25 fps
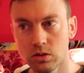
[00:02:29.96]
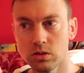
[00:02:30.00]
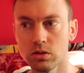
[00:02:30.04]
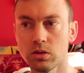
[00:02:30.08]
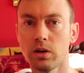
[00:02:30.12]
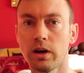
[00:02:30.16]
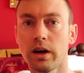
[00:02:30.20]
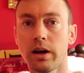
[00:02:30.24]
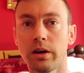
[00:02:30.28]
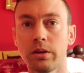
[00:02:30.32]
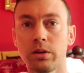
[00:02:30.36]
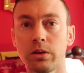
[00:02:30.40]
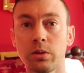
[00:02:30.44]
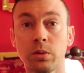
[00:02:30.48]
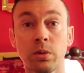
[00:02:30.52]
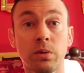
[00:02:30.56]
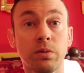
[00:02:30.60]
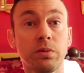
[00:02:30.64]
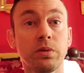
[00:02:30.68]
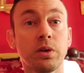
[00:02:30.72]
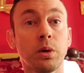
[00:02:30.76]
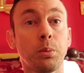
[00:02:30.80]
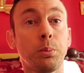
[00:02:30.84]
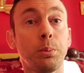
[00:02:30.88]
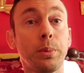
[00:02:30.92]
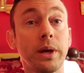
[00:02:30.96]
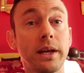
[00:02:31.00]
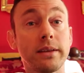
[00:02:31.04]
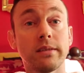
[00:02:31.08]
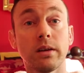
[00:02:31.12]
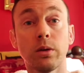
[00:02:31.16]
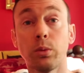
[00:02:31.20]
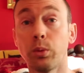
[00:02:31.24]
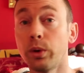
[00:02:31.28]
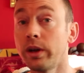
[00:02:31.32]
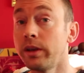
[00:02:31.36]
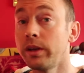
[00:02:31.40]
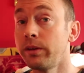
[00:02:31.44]
or how you will feel
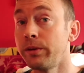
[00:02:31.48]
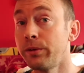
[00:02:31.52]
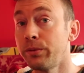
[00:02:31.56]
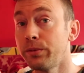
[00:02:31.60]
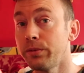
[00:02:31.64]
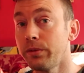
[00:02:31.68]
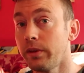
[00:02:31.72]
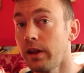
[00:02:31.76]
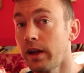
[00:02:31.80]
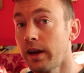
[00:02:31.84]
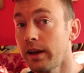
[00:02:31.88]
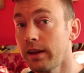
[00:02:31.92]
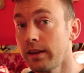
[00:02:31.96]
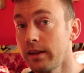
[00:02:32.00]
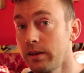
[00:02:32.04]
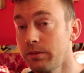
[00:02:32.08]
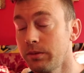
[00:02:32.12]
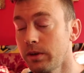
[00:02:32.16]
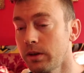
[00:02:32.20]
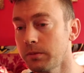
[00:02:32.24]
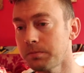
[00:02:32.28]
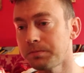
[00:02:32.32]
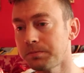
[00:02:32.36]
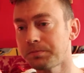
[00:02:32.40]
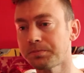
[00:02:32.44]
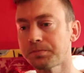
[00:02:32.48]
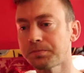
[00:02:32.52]
better when you fly even.